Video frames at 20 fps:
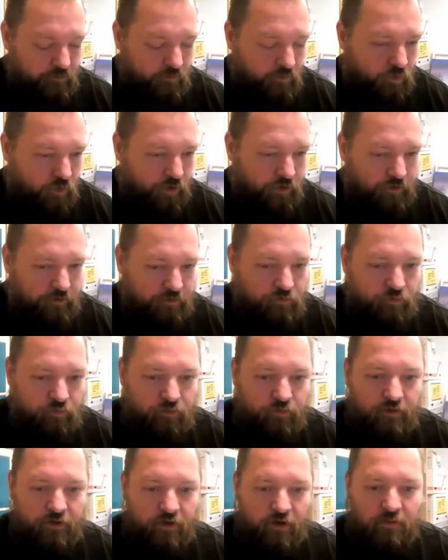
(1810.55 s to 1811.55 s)
were
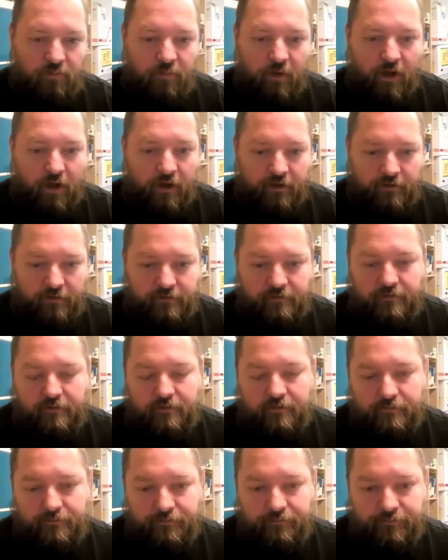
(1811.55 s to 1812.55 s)
truly unbiased